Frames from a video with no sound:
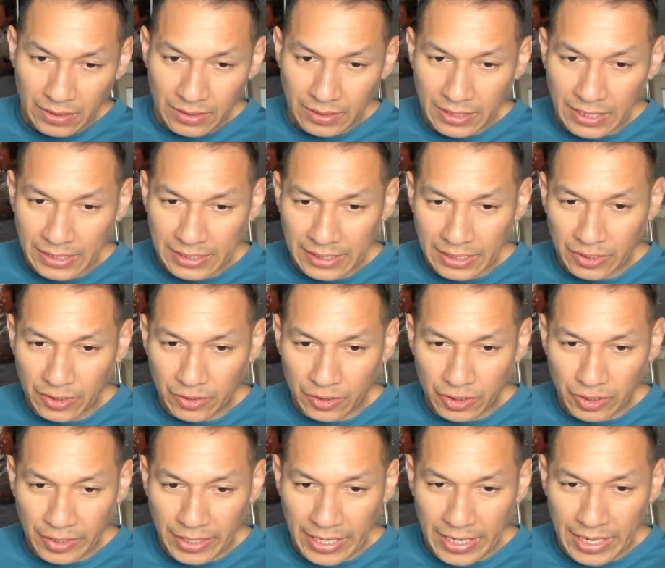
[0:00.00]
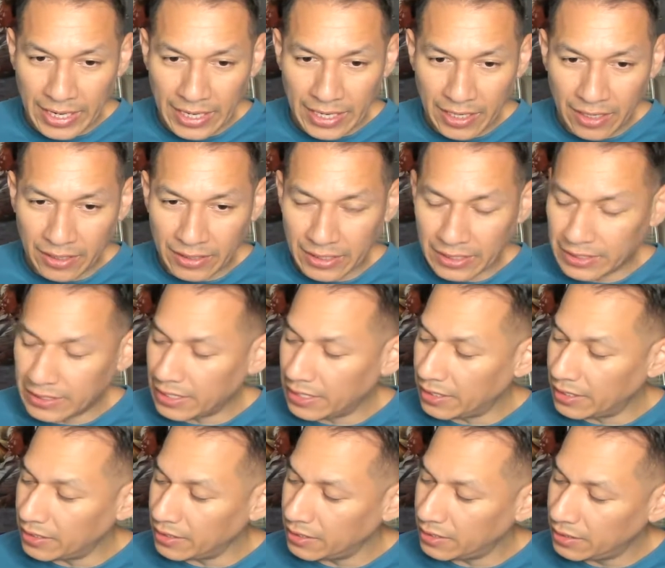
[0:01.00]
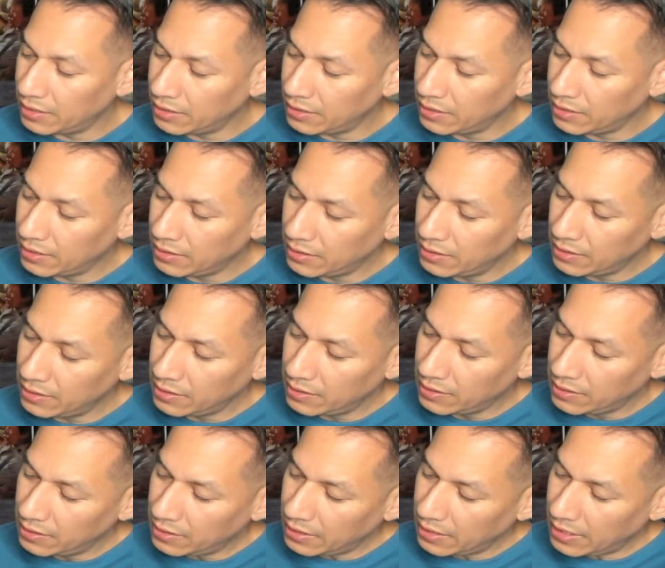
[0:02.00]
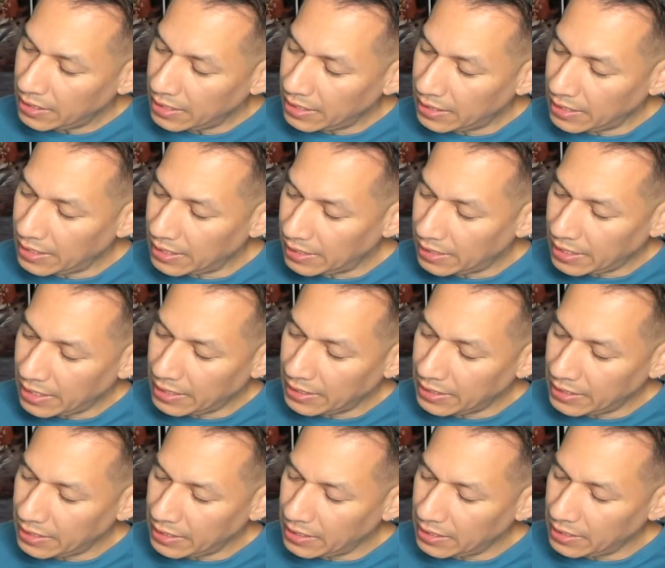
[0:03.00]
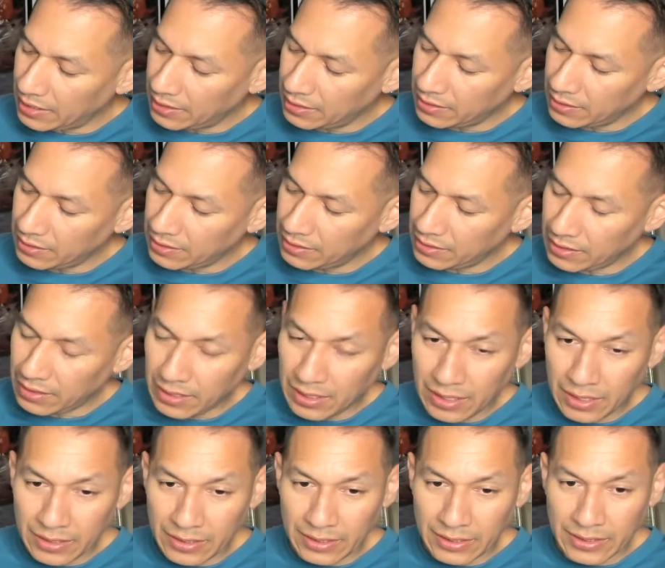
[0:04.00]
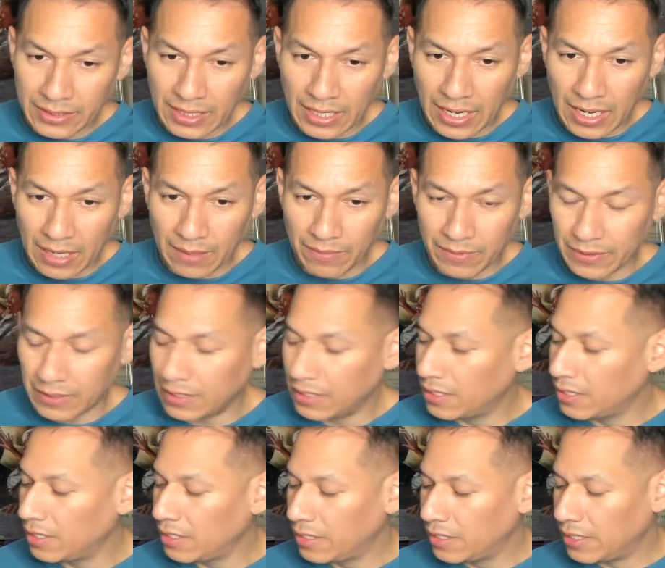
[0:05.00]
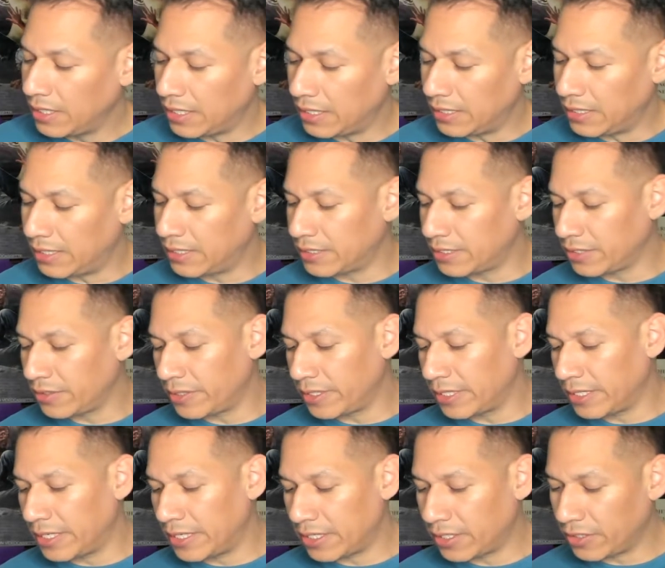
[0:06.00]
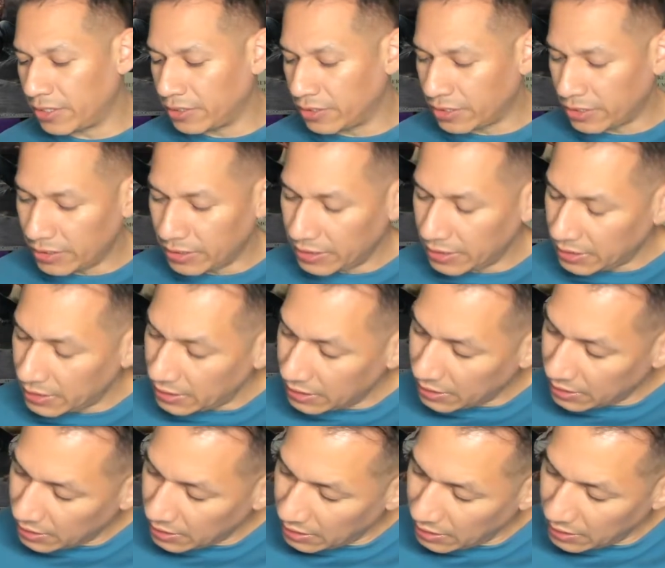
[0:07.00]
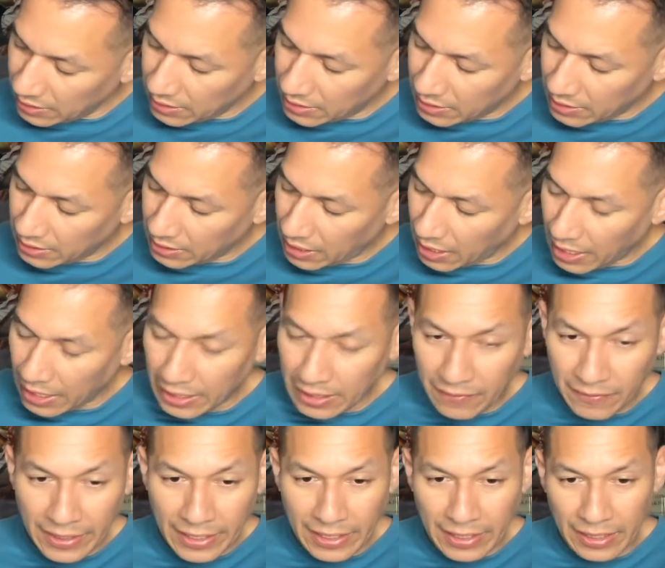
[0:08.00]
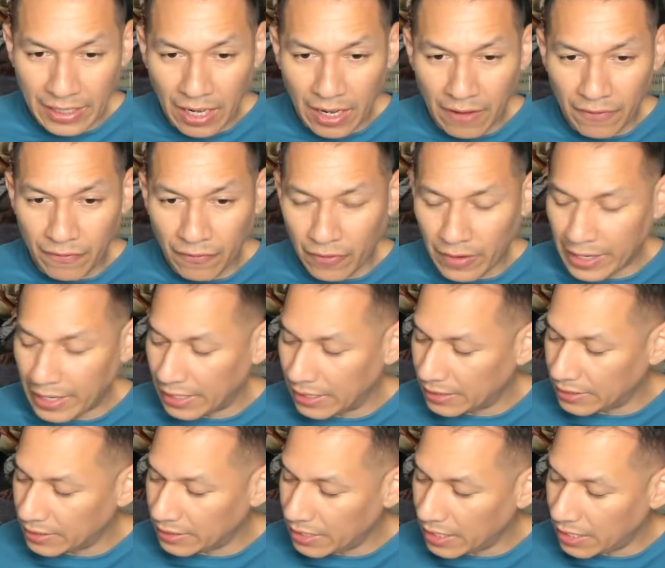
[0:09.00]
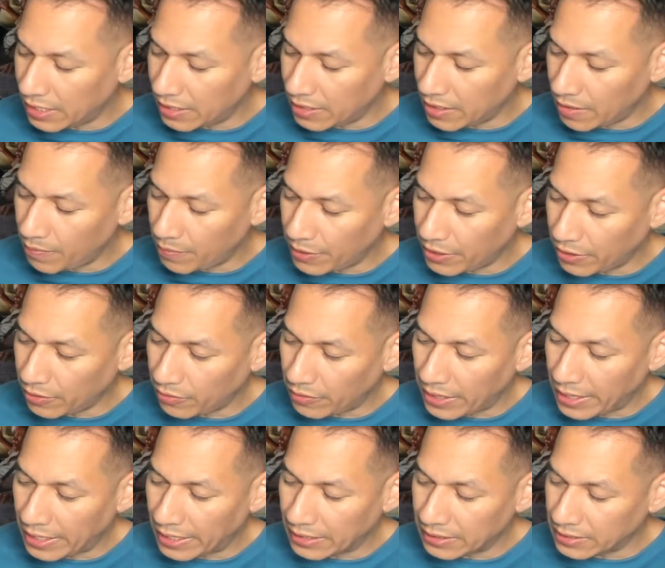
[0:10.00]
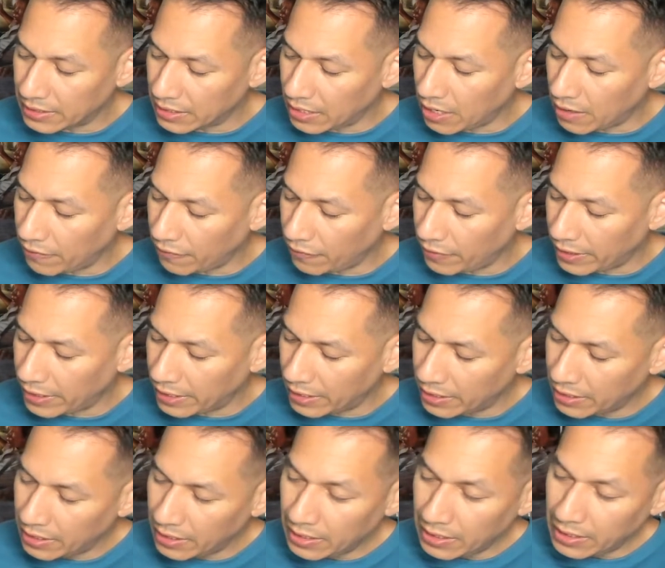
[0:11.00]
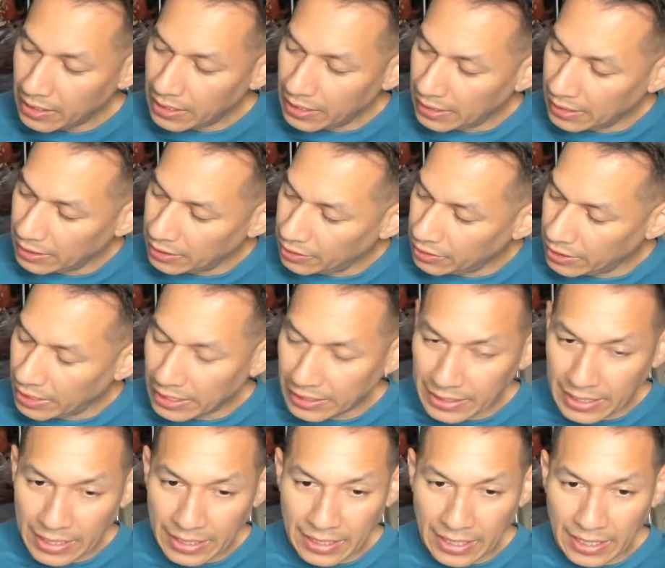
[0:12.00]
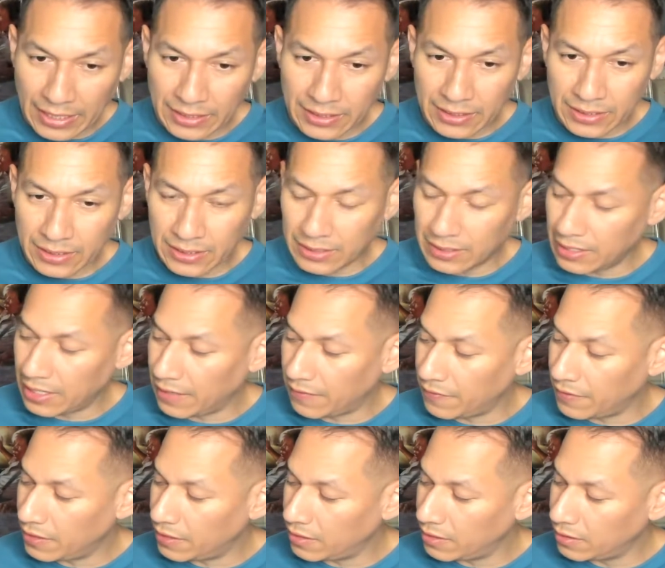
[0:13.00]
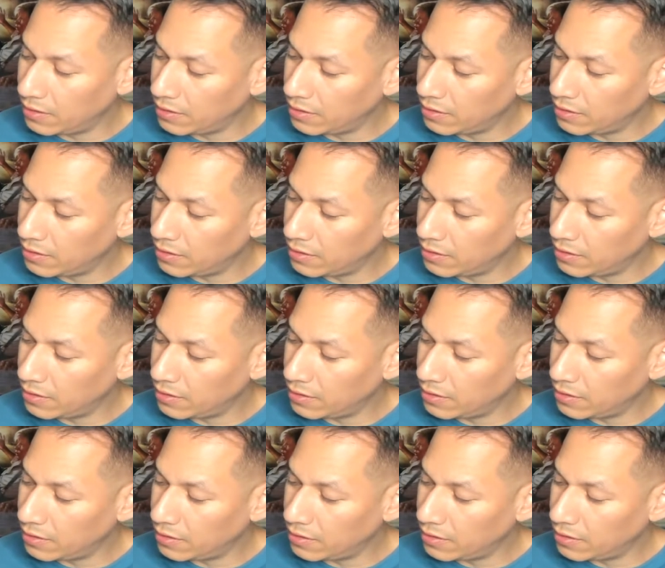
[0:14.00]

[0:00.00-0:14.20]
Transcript: got the notre hit on the tongue and then nike on the top and let's go ahead and get a closer look this is kind of like an off-white it's not a pure white it's an off-white and then you got that nice navy